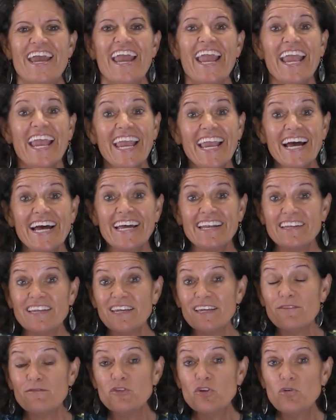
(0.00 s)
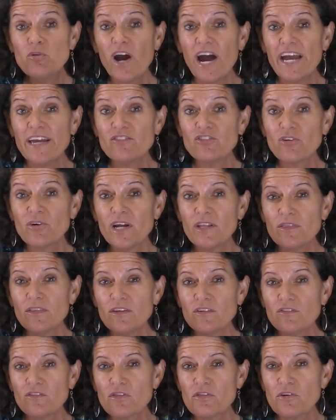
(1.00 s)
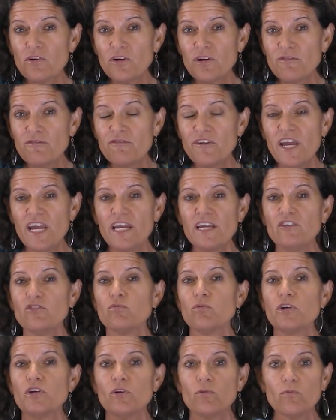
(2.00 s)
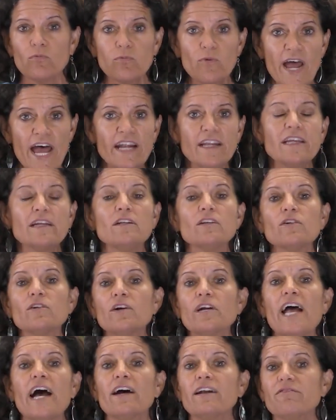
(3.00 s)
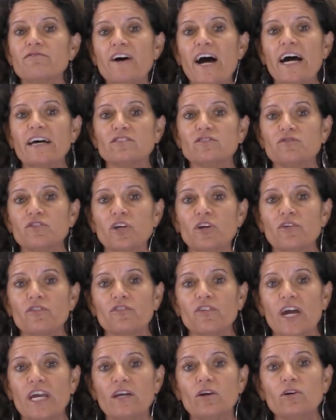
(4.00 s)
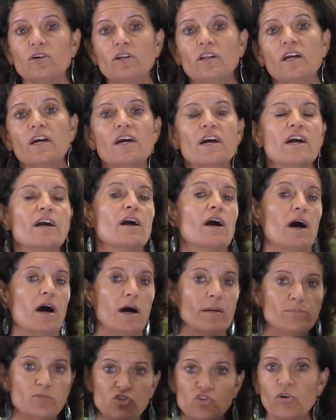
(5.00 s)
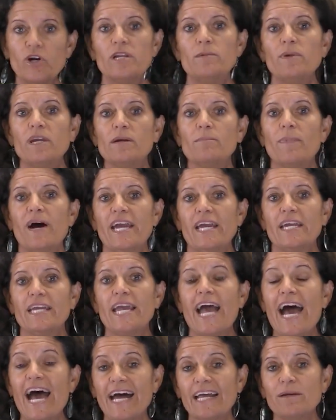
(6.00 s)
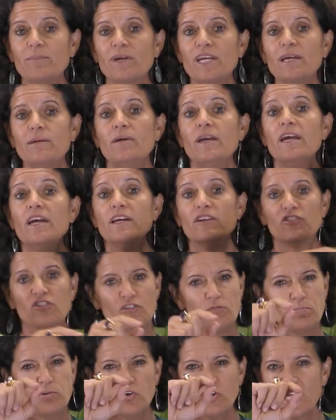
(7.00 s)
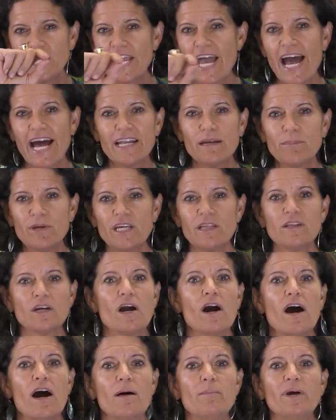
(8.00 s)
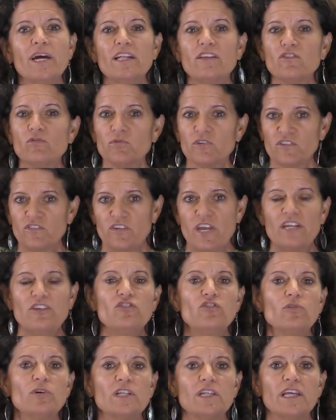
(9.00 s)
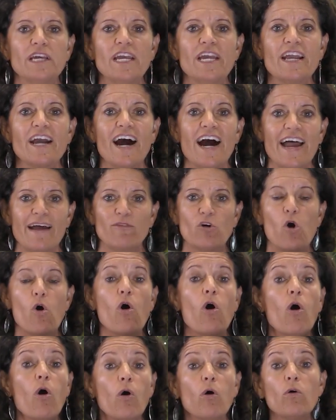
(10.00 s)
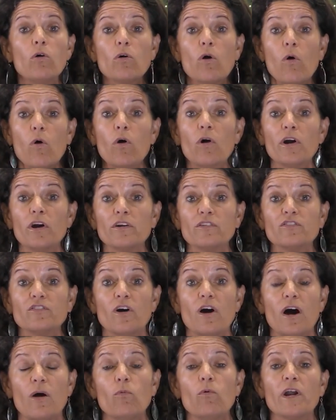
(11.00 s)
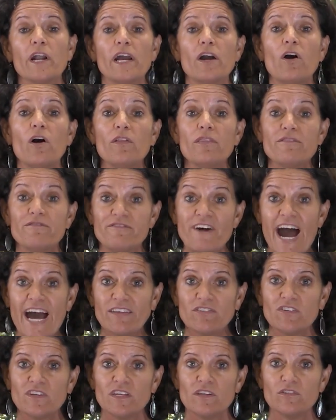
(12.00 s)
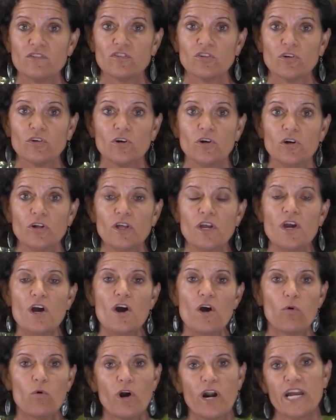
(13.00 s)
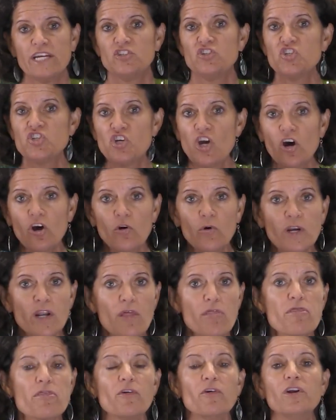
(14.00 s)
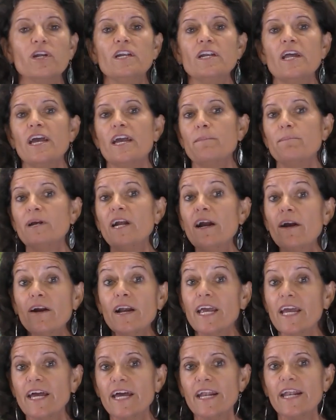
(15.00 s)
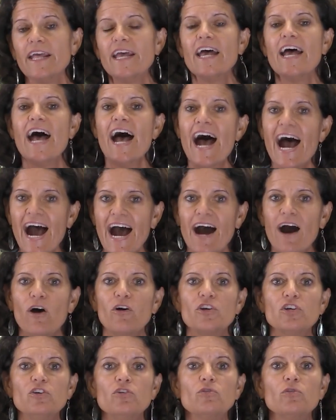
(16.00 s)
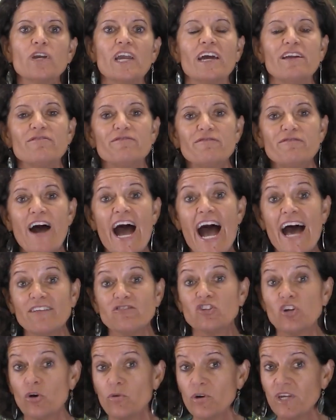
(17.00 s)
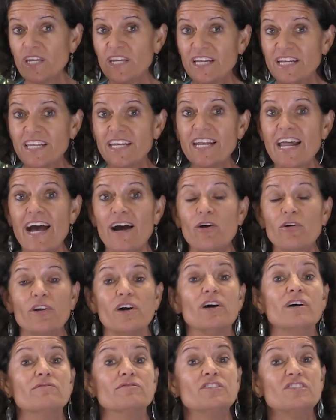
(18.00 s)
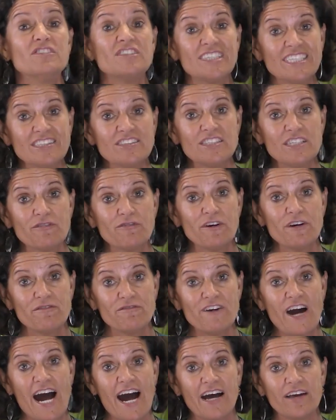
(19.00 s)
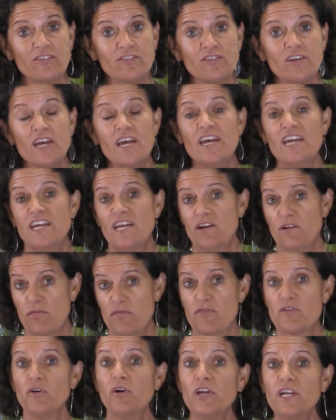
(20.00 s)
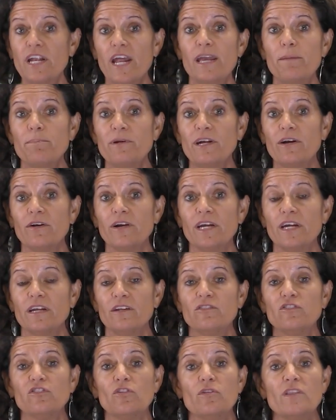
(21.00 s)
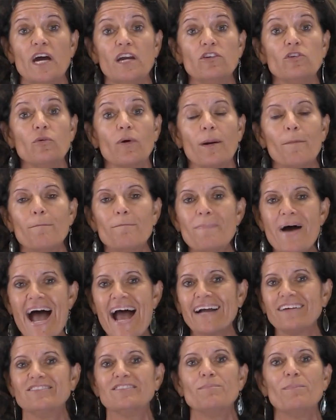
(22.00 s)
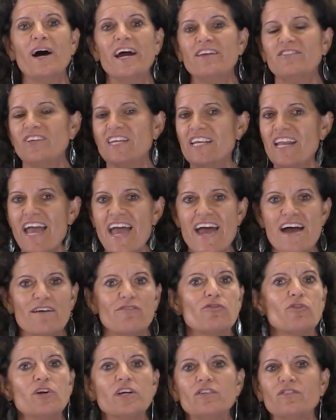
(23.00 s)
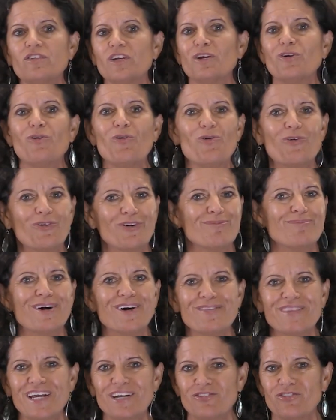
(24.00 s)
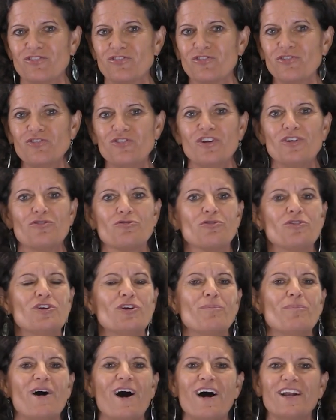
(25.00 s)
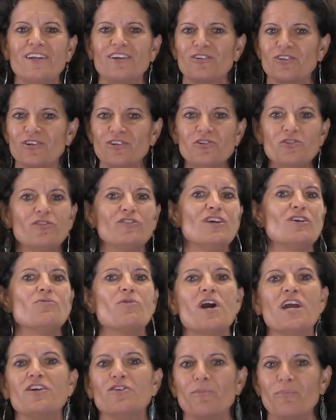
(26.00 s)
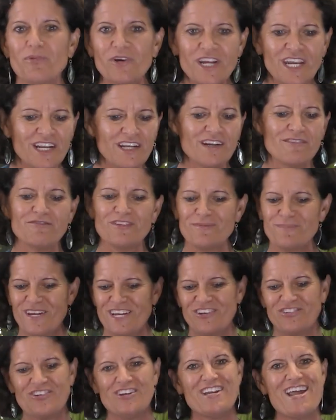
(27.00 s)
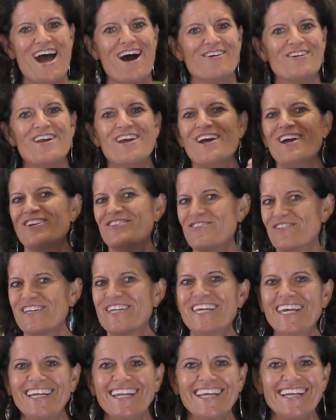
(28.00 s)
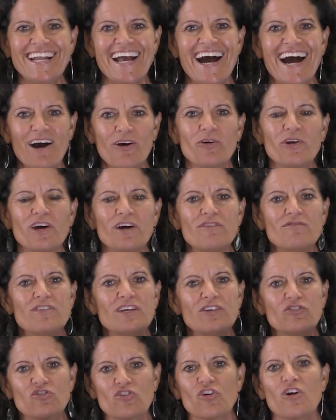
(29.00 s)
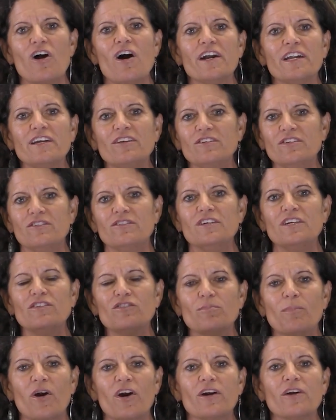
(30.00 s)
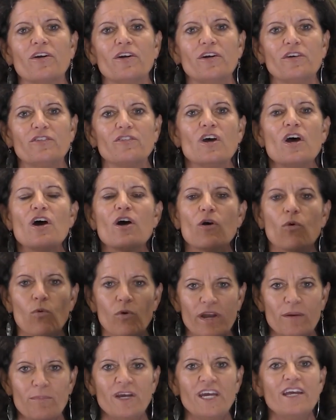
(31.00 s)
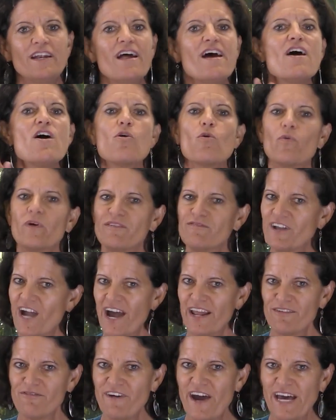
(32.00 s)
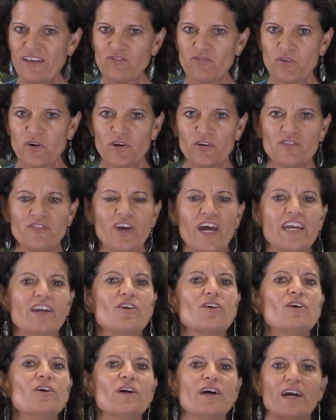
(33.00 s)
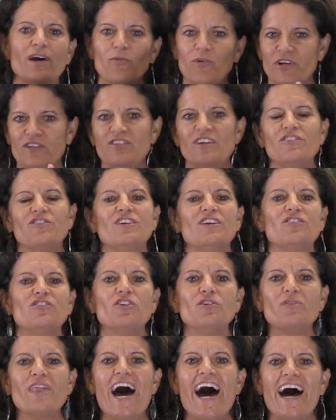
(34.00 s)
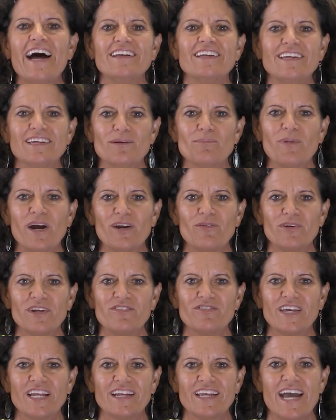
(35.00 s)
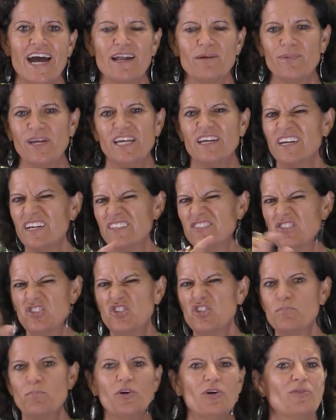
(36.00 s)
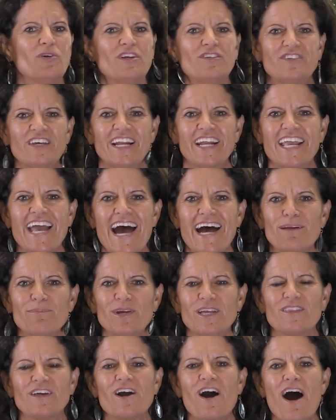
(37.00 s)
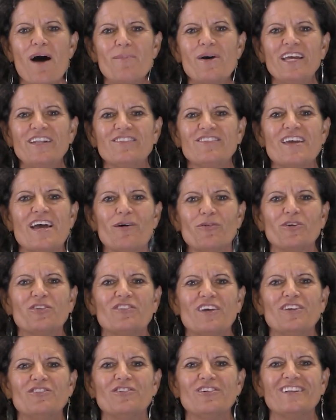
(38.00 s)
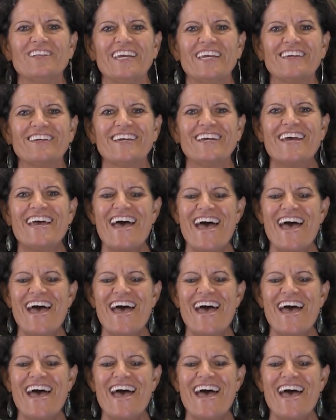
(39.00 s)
And if you guys are at this third phase where you're ready to learn how to fast for your cycle, come join me in my academy. Just put academy in the comments. We'll send you a link. I have a whole course on what I call the fasting circle, where I show in a 30-day period how you can fast, go in and out of 6 different fasts in a 30-day period so that you are maximizing every single hormone that is surging through your body. You're losing weight, you're bringing inflammation down, you're getting out of these chronic disease markers. Women, we've got to fast for our cycle, and we're teaching you that in my Reset Academy. So just put Reset Academy in the comments and we'll send you a link.